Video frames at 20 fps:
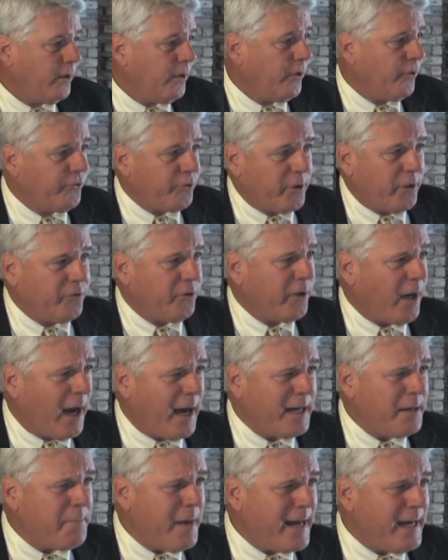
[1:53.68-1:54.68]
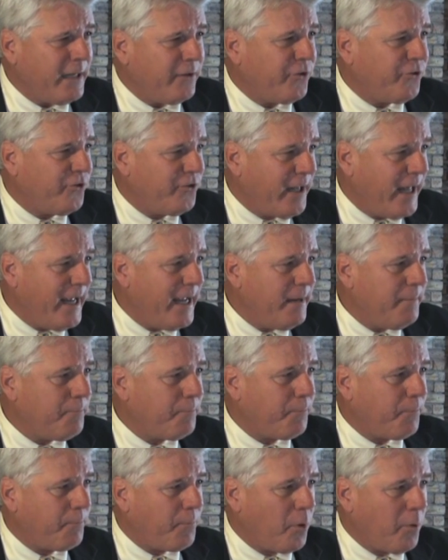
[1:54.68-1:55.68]
So does an automatic stay
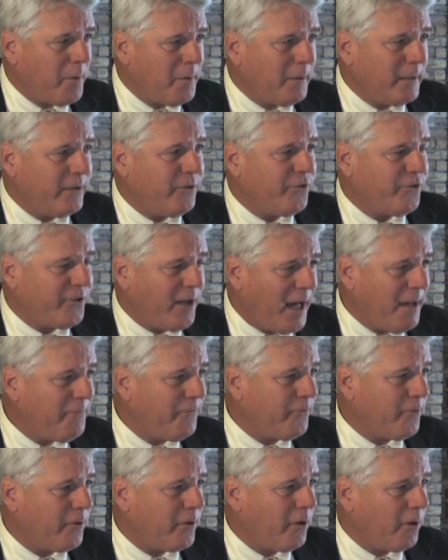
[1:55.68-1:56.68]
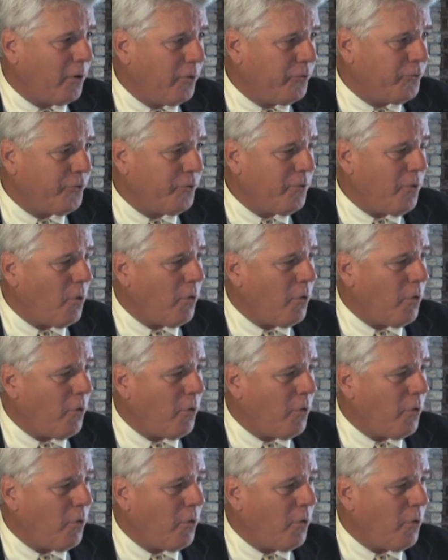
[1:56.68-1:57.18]
permanently stop foreclosure,